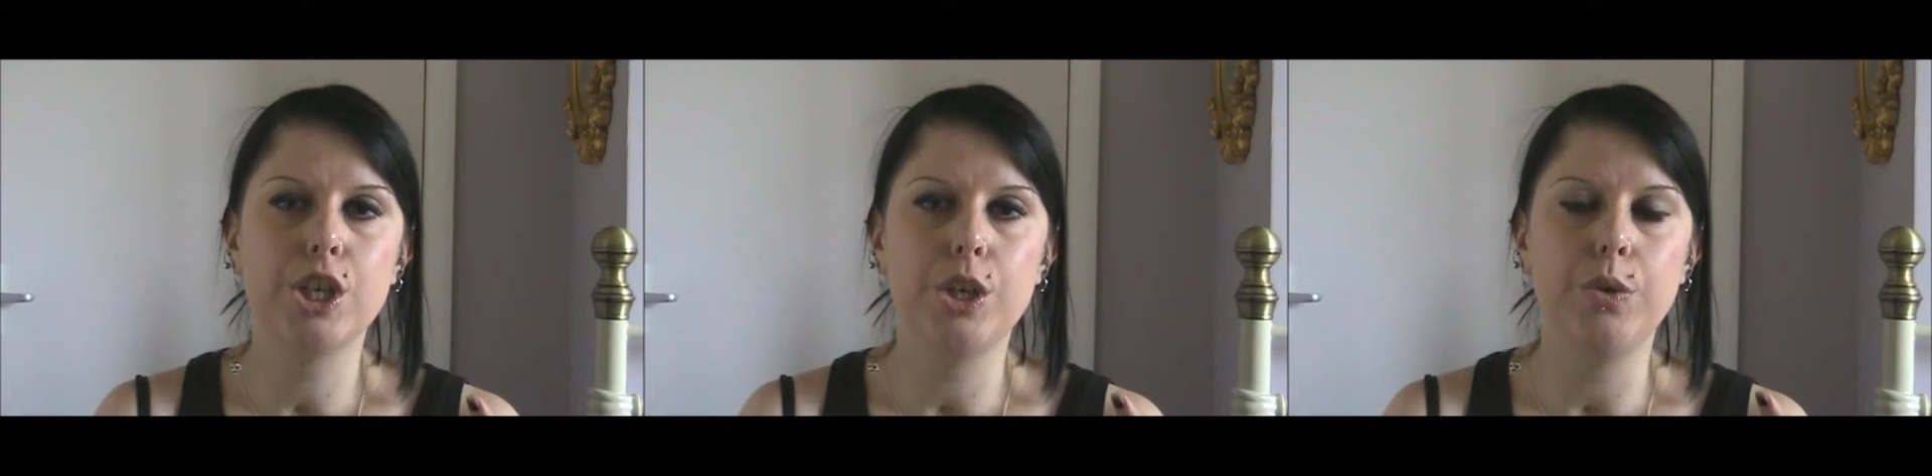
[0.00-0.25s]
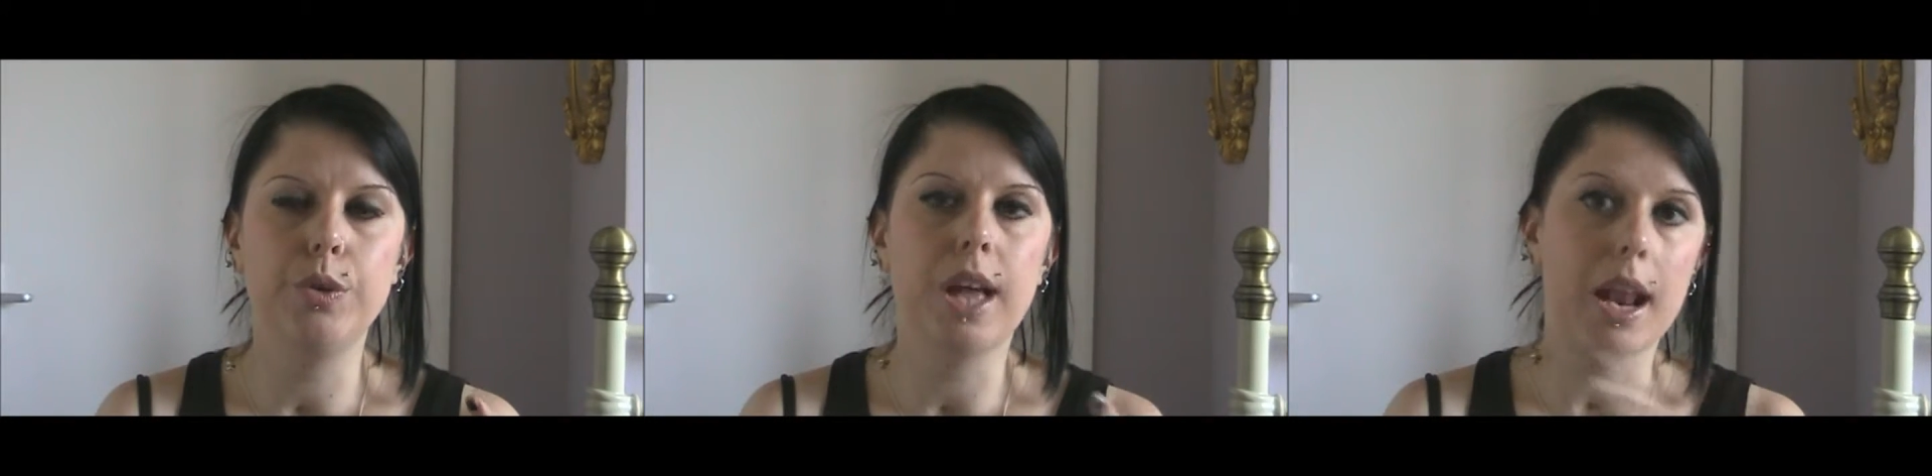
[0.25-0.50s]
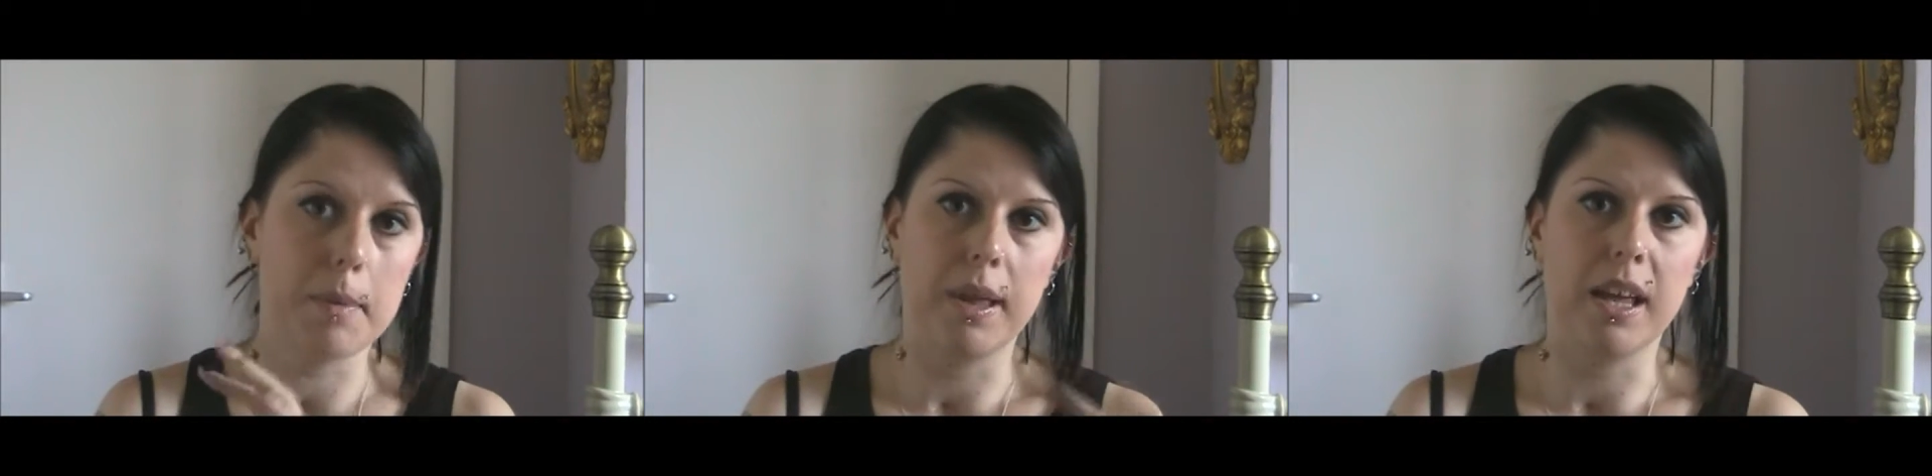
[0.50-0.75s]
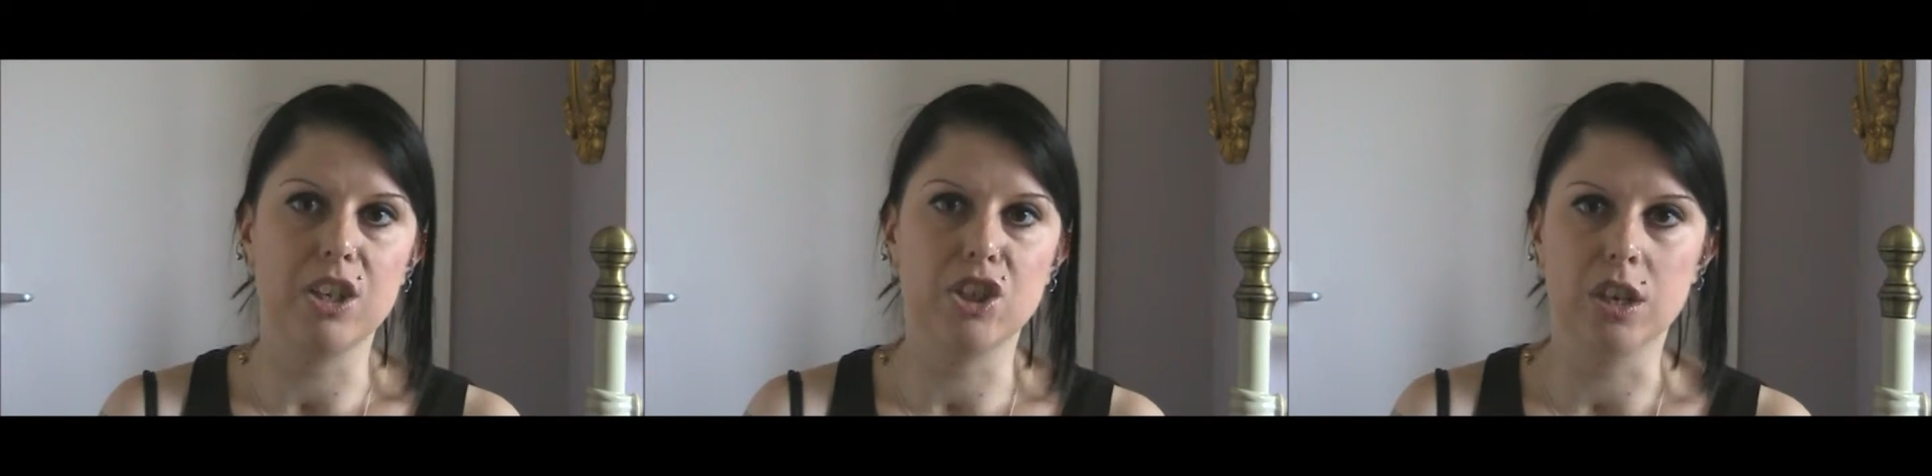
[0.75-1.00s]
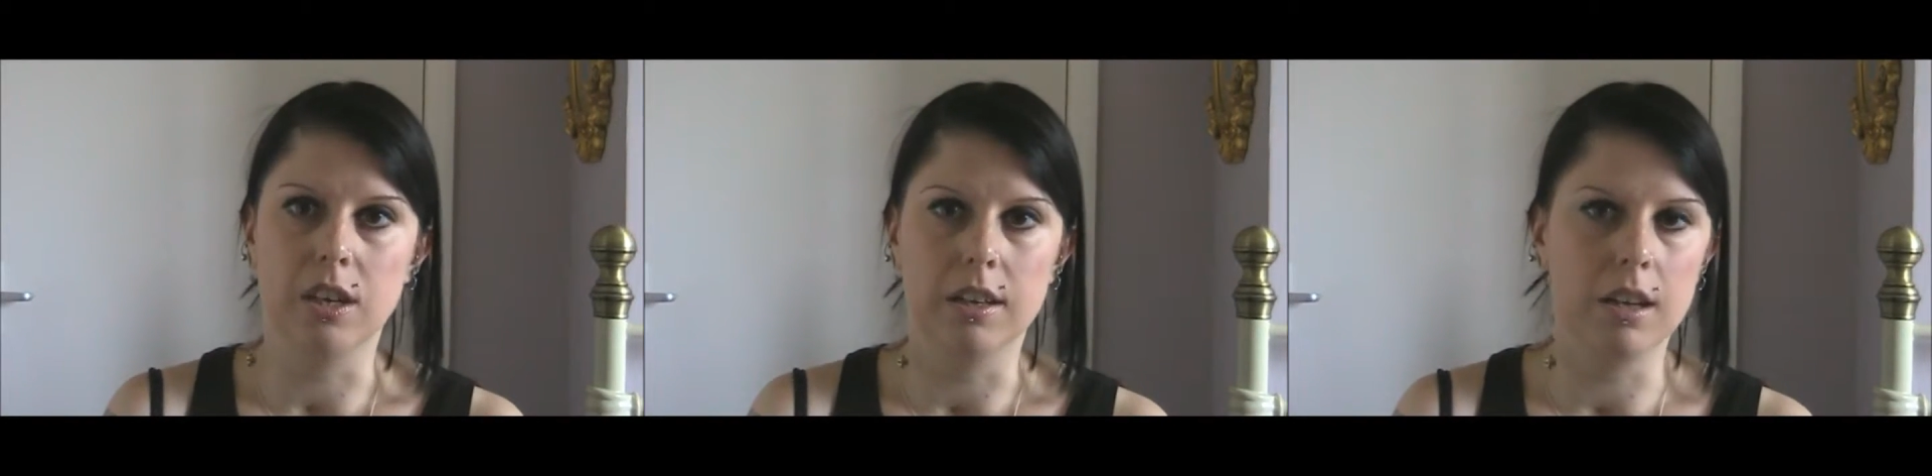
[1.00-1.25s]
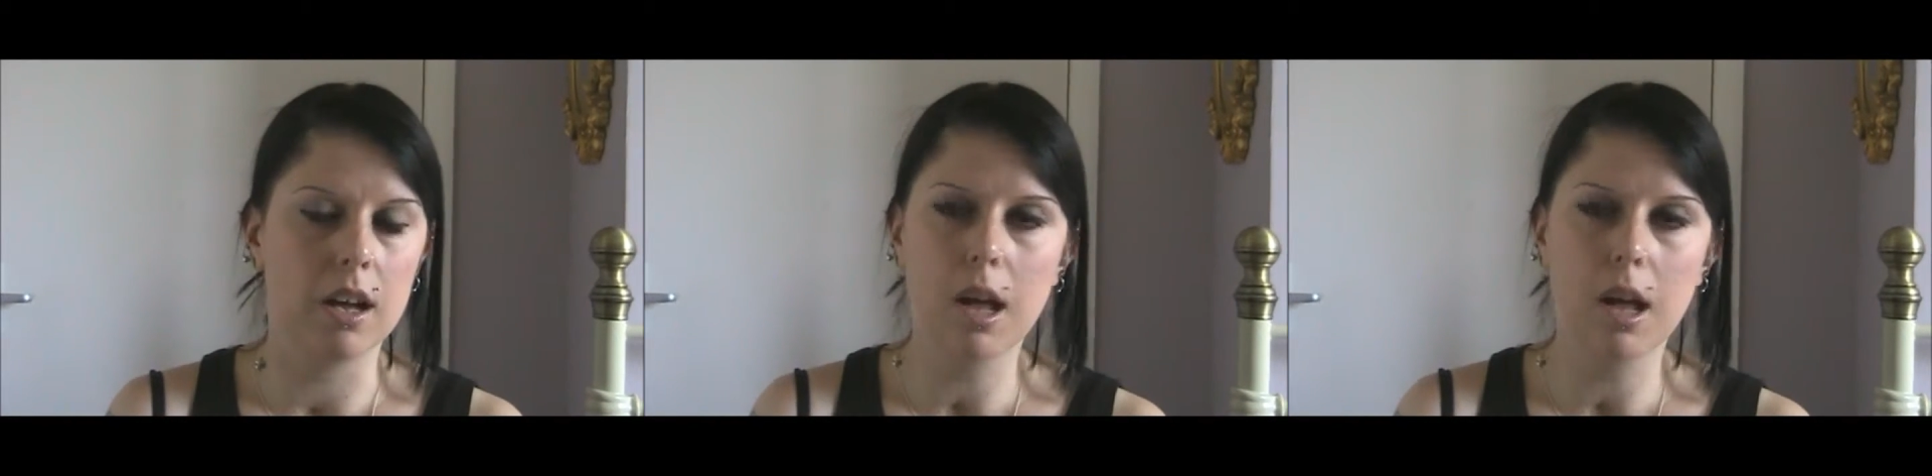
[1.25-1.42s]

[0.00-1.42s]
you get a